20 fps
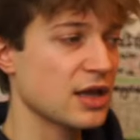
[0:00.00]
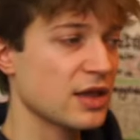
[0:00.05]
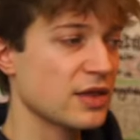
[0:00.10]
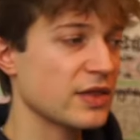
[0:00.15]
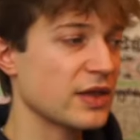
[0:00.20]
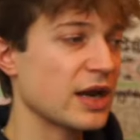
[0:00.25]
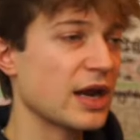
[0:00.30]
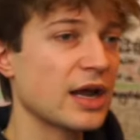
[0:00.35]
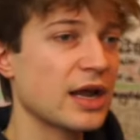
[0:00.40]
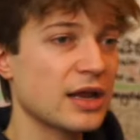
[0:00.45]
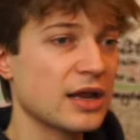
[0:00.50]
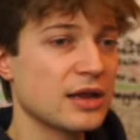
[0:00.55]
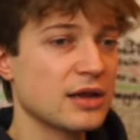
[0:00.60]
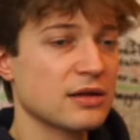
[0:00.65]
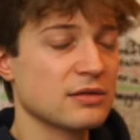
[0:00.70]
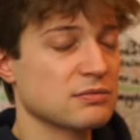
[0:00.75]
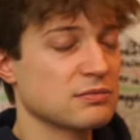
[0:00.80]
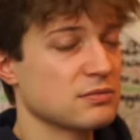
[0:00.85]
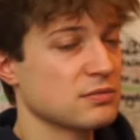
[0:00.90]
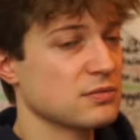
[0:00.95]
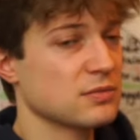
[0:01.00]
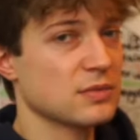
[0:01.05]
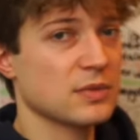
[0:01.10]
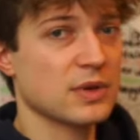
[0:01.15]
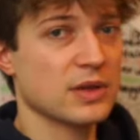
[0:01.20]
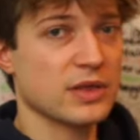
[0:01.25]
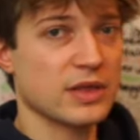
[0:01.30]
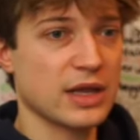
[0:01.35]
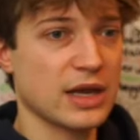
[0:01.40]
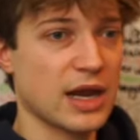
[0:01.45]
That I
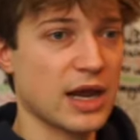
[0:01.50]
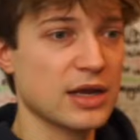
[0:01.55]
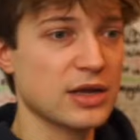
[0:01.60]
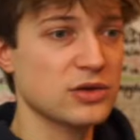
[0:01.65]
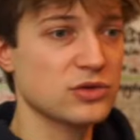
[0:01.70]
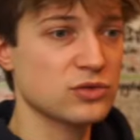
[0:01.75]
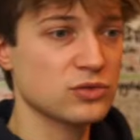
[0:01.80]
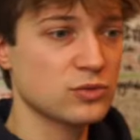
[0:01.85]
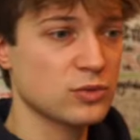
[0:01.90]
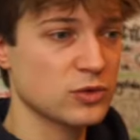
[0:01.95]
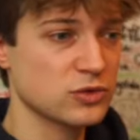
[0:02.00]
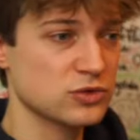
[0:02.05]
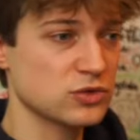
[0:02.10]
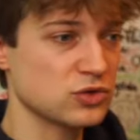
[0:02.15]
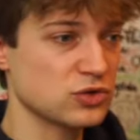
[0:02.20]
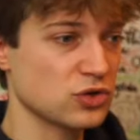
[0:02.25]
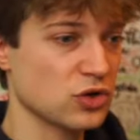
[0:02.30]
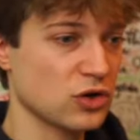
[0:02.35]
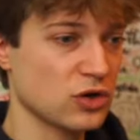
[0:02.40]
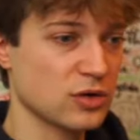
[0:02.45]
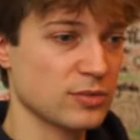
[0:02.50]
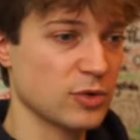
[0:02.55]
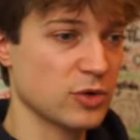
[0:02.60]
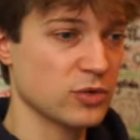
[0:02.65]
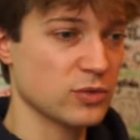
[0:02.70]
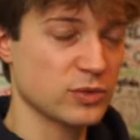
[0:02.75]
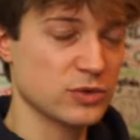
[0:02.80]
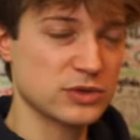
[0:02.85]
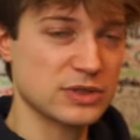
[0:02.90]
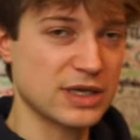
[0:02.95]
don't want to talk
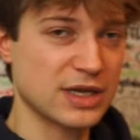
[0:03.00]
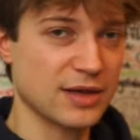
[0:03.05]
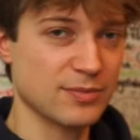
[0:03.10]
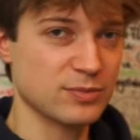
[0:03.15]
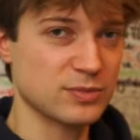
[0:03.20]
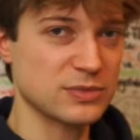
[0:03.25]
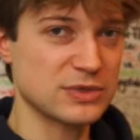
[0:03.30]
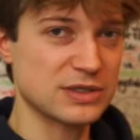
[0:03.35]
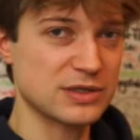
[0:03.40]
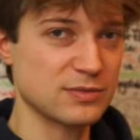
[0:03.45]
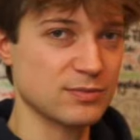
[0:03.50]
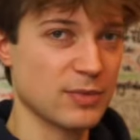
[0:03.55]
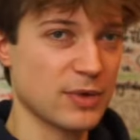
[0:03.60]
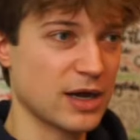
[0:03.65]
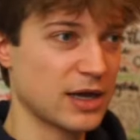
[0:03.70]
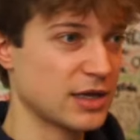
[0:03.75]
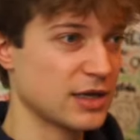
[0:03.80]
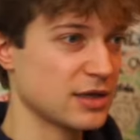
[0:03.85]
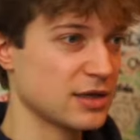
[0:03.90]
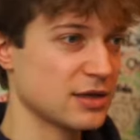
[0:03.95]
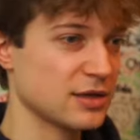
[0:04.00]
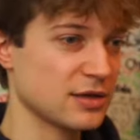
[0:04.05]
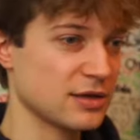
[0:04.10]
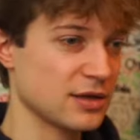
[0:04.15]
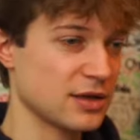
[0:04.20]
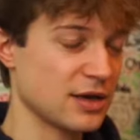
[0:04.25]
about what happened in my,